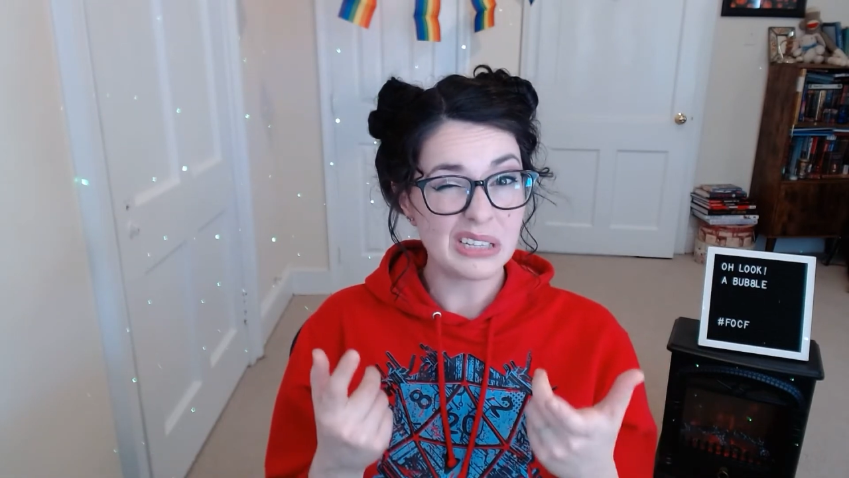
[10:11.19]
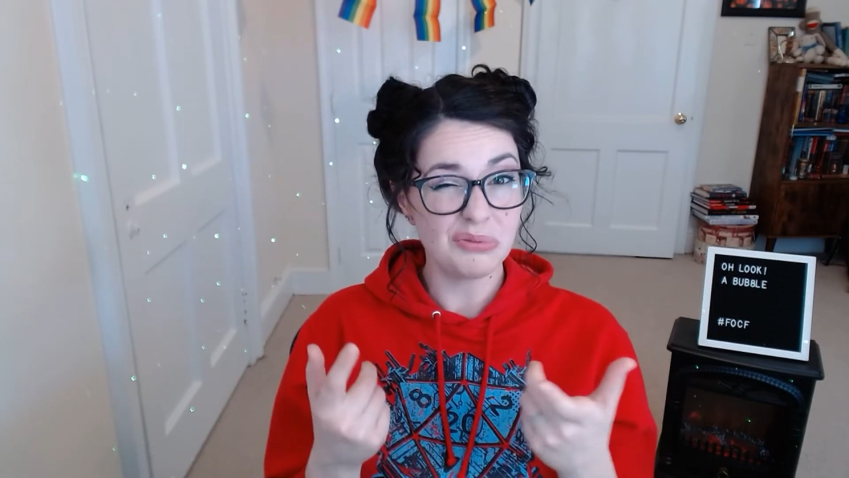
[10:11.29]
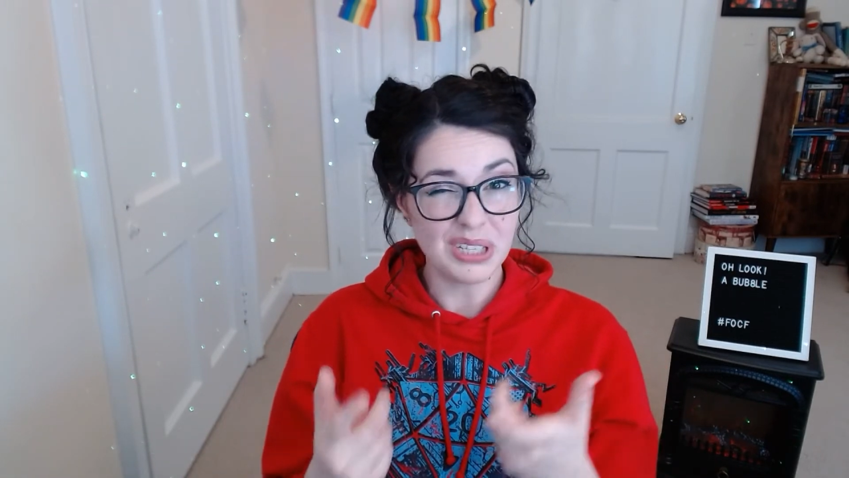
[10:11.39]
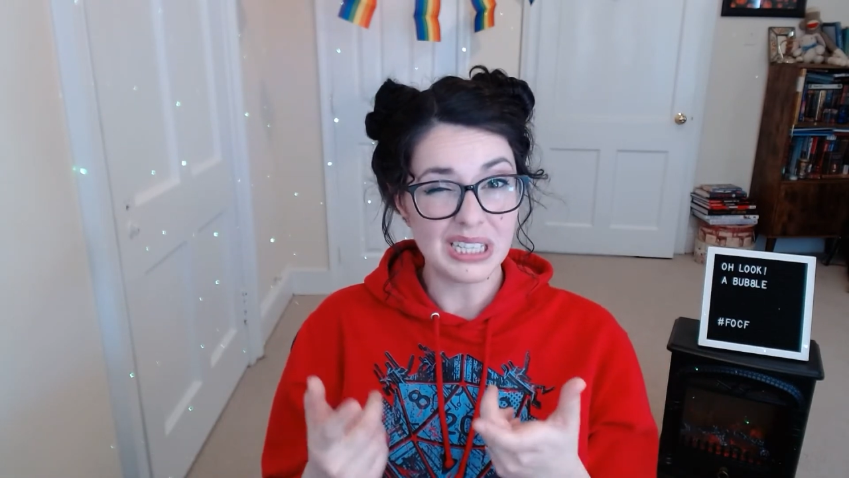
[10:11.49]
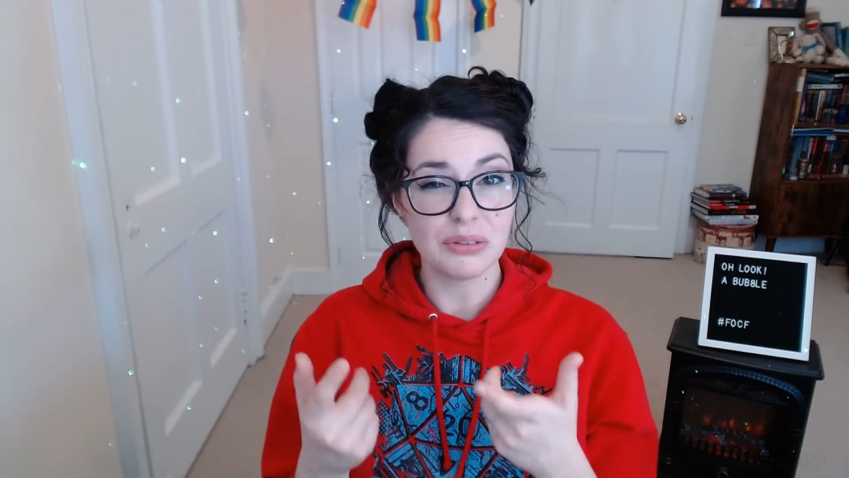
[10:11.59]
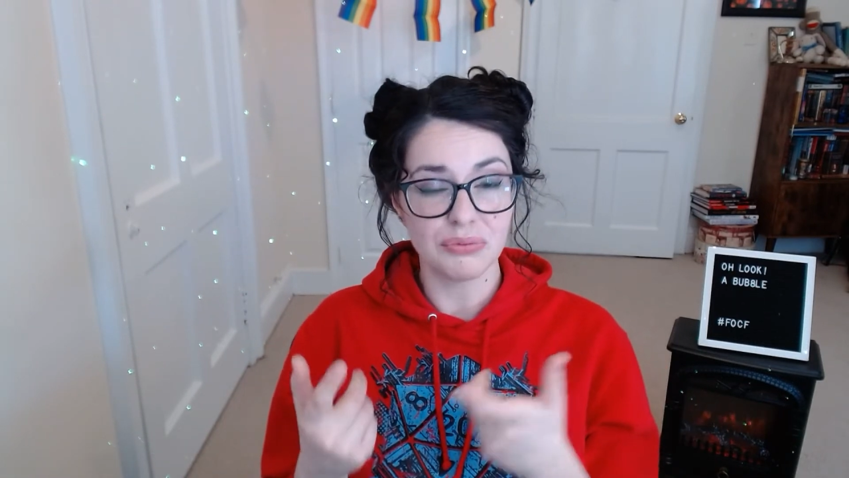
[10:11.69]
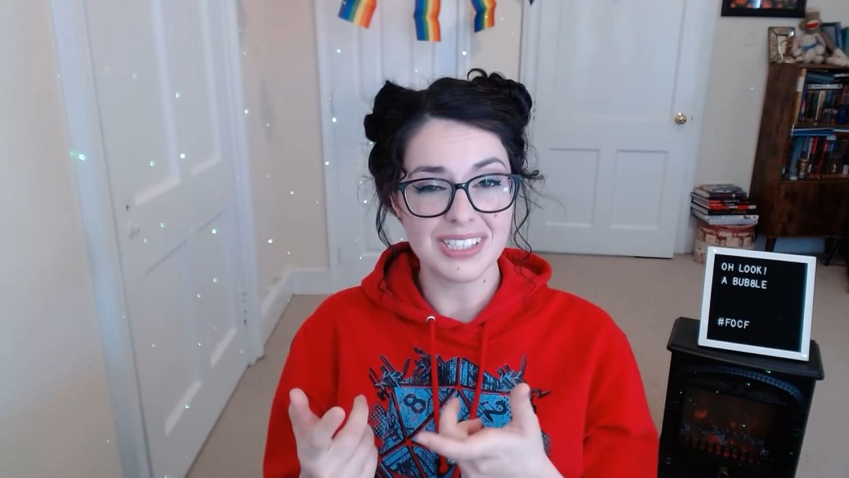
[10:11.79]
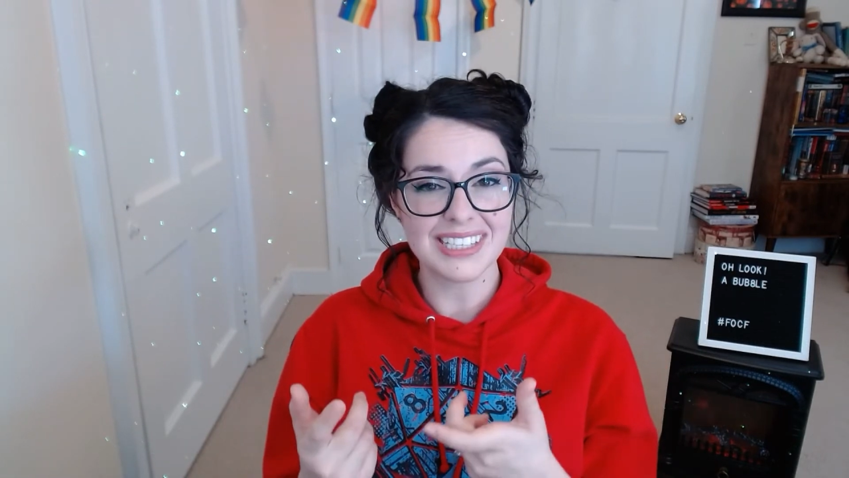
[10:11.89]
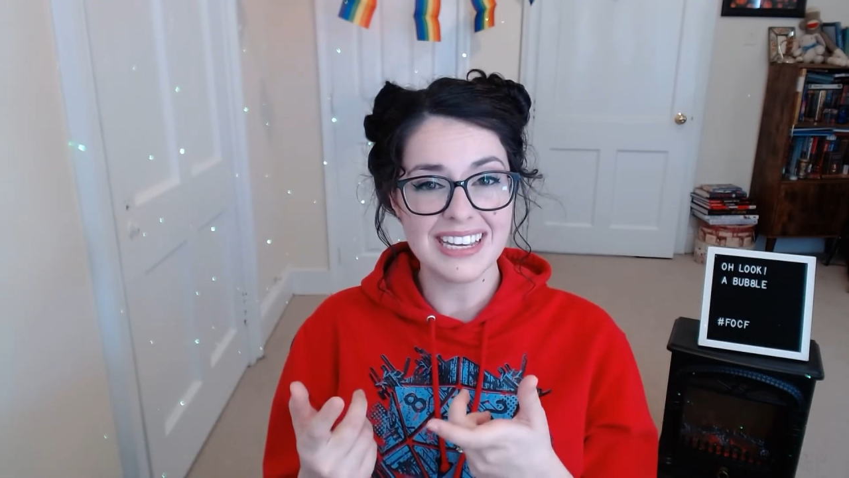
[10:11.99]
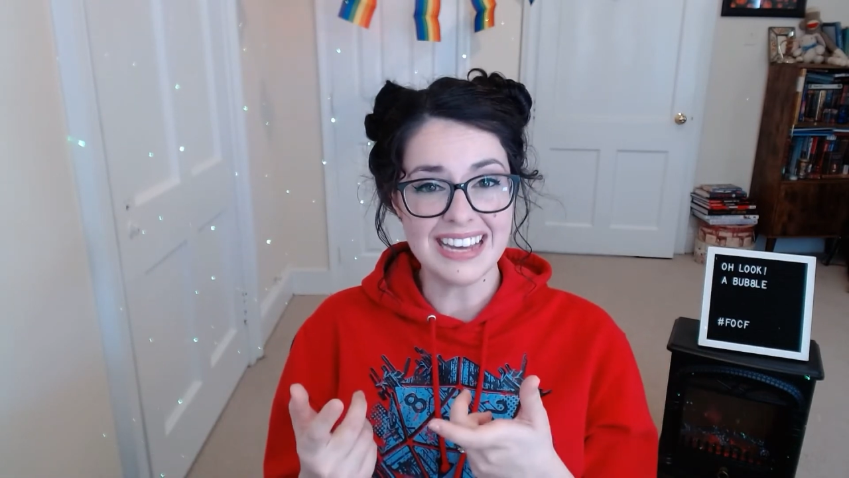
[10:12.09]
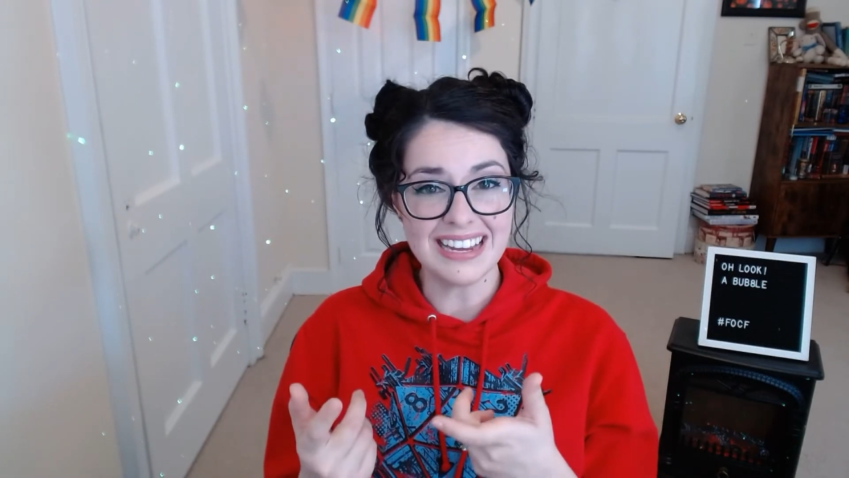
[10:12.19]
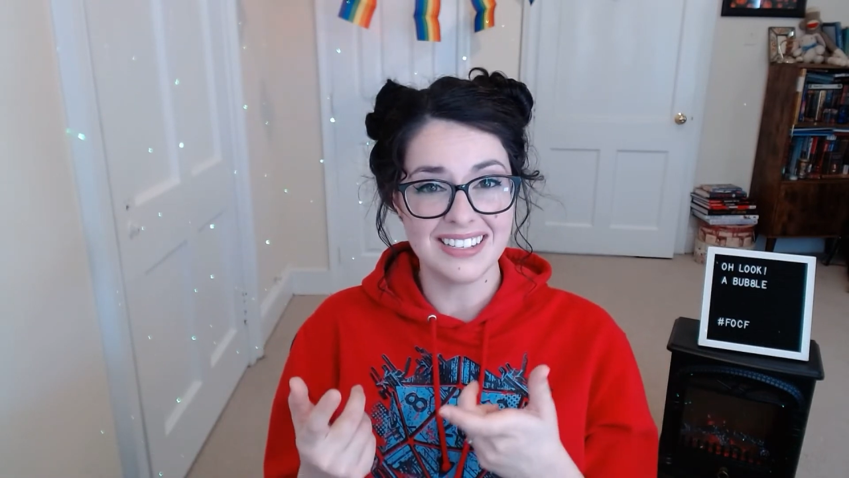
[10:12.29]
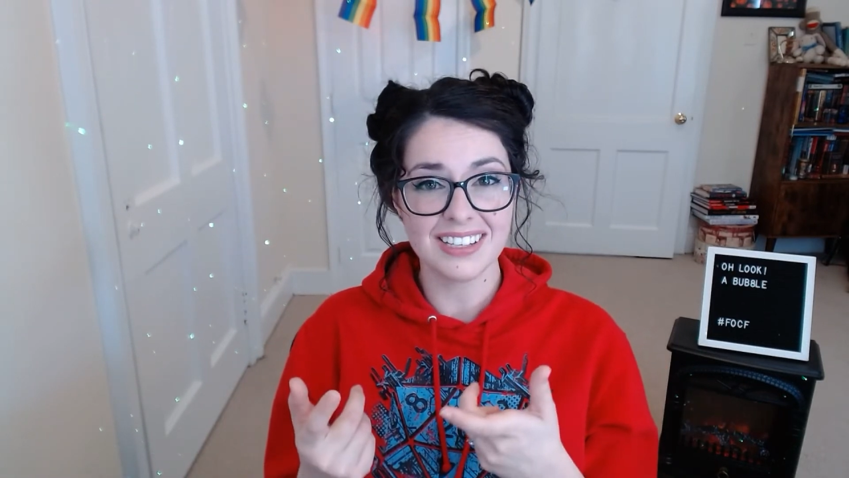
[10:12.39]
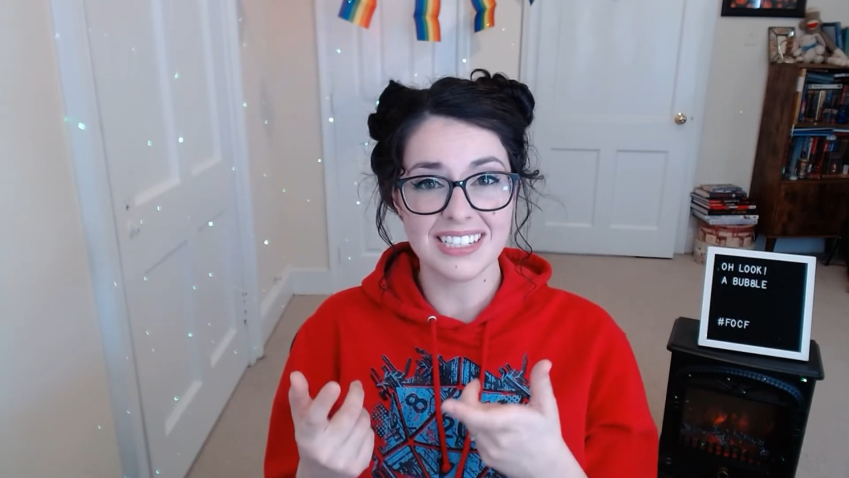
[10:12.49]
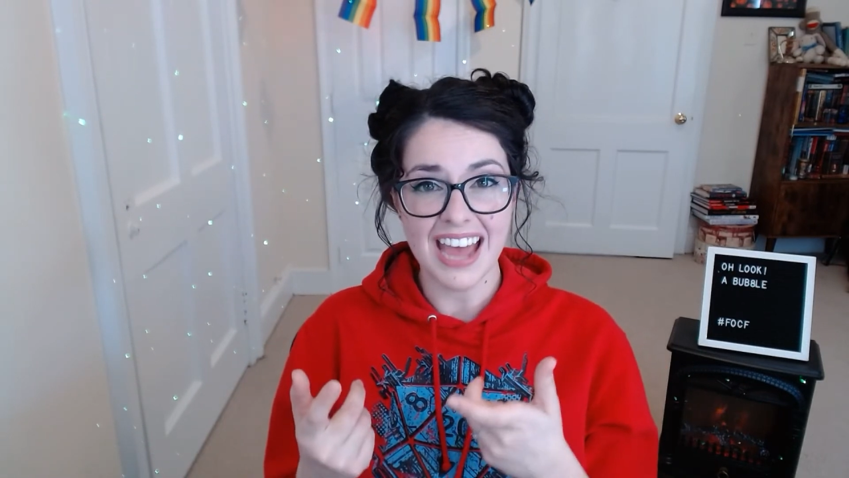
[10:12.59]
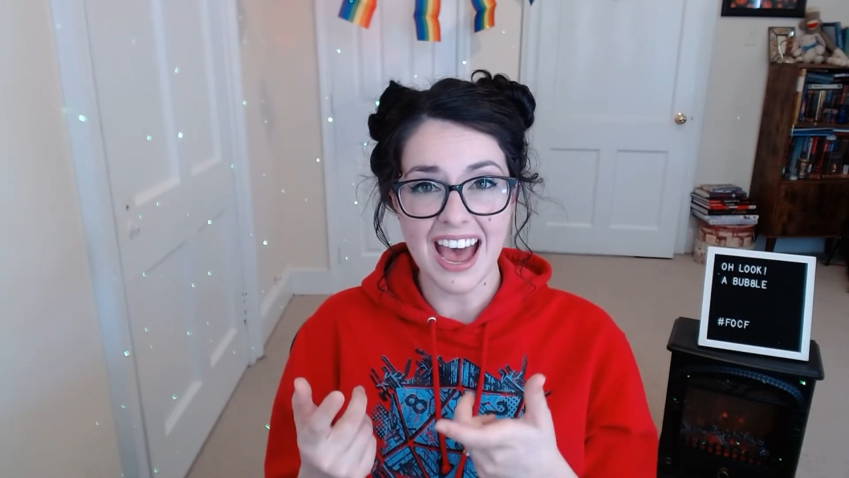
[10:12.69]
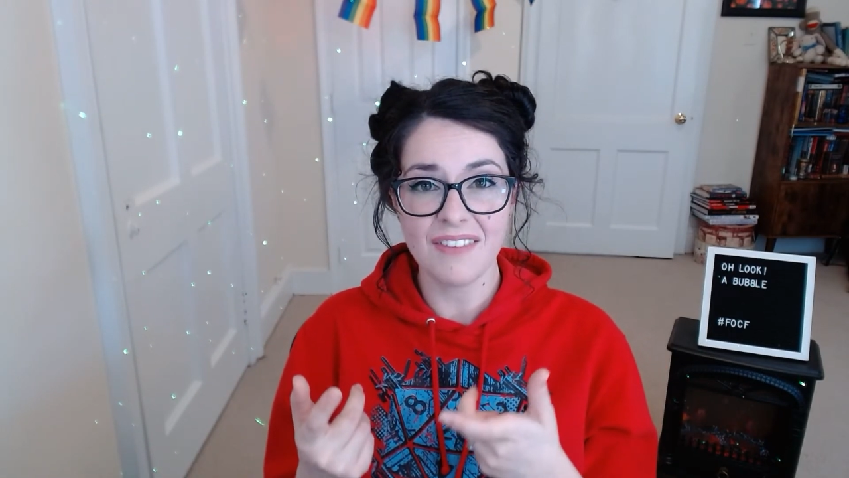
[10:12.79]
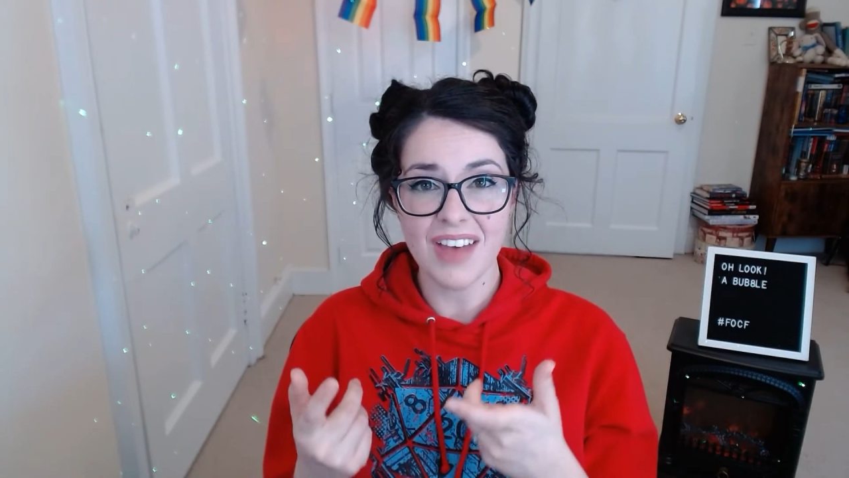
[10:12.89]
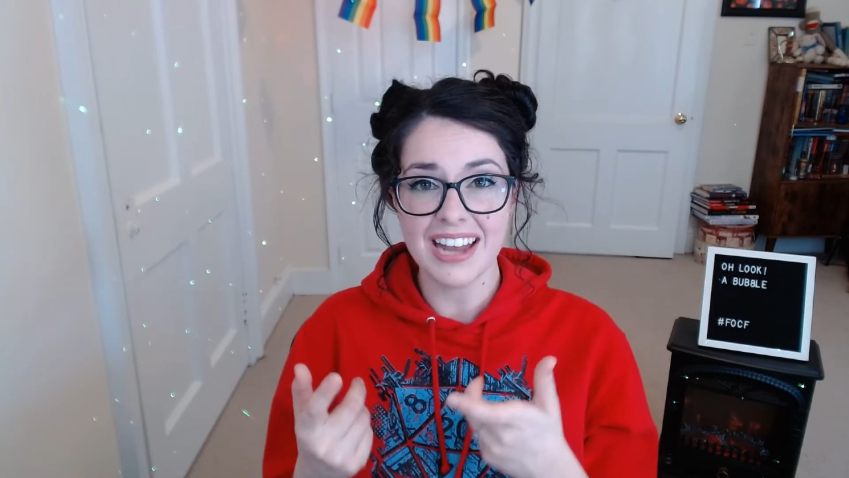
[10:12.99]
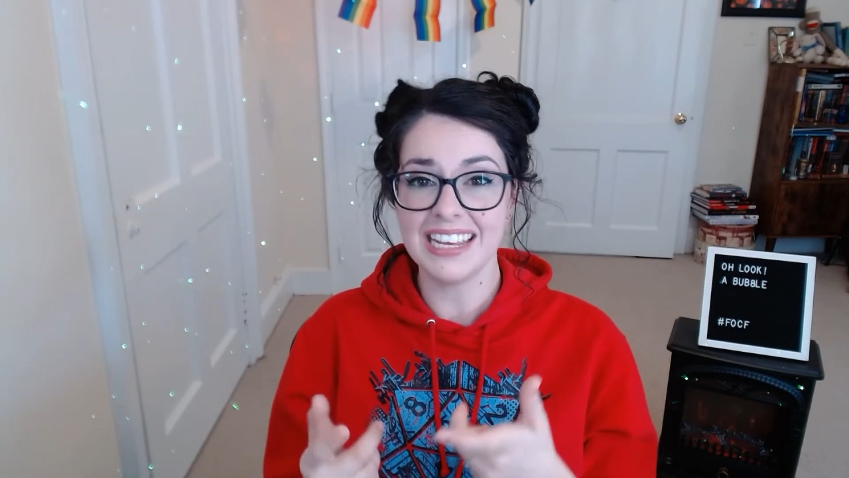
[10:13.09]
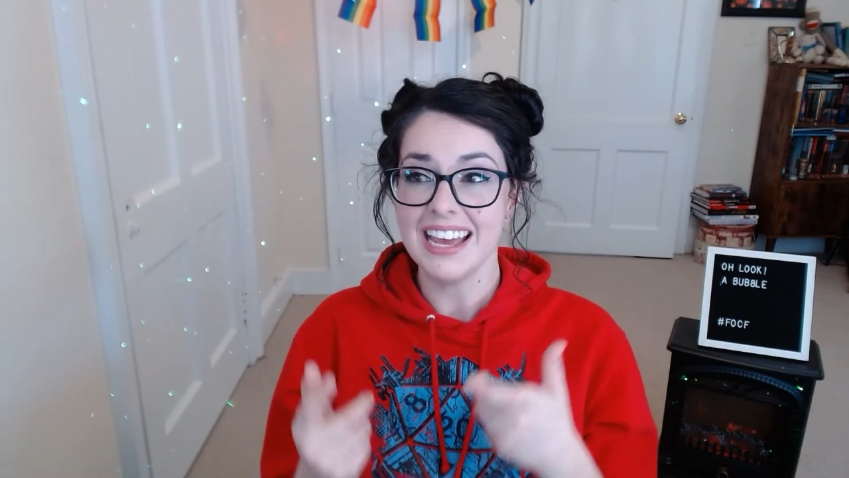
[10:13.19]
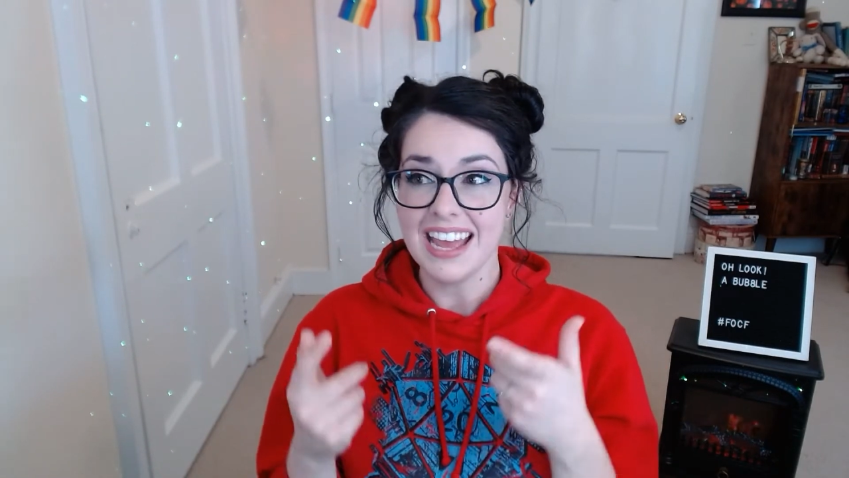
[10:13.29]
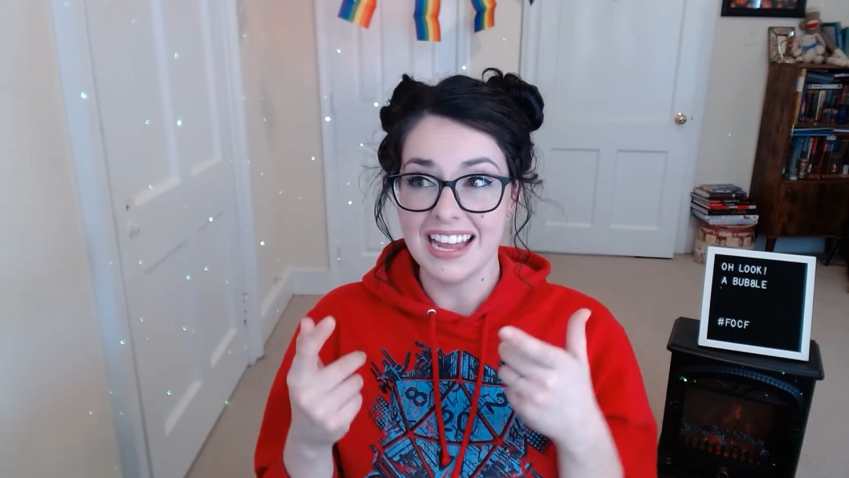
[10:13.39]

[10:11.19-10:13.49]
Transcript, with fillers: really risky and doesn't have any